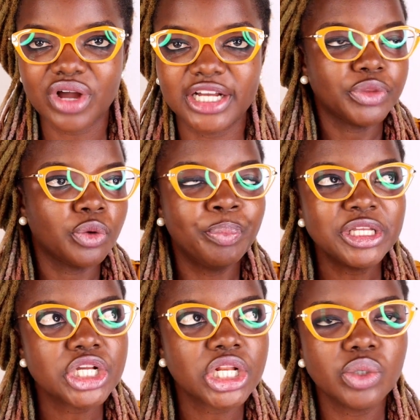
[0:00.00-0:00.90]
And
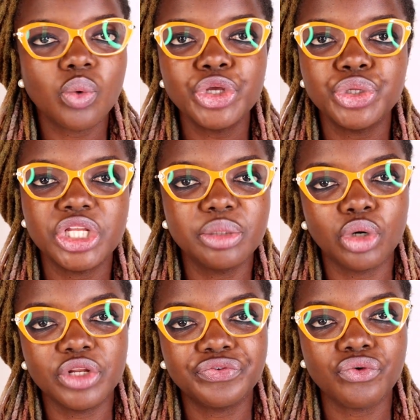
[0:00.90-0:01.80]
basically what you need the
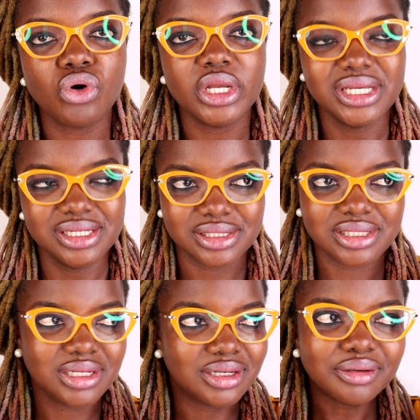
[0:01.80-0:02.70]
money for
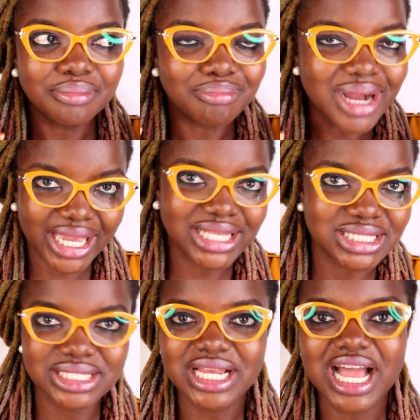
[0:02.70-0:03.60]
is
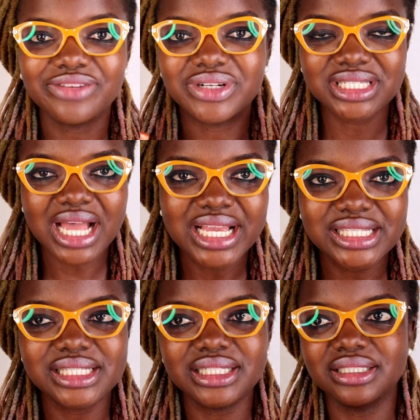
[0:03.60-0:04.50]
marketing,
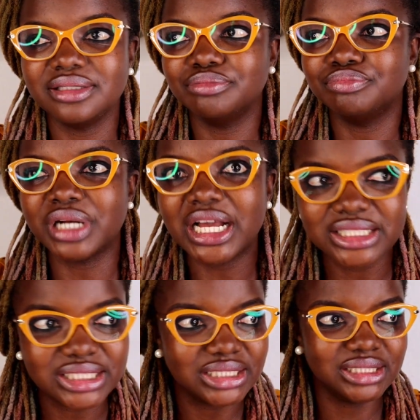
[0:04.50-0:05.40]
advertising,
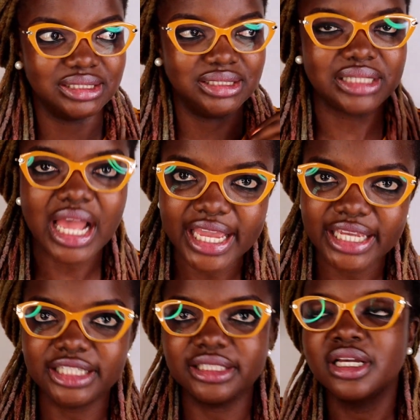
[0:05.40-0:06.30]
branding,
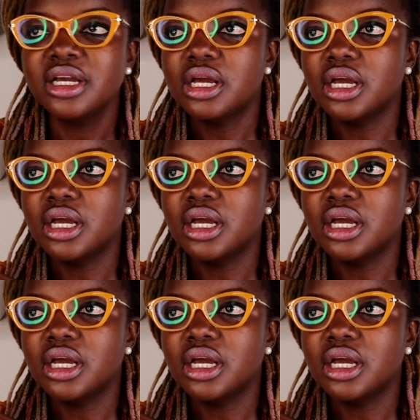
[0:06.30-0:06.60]
design,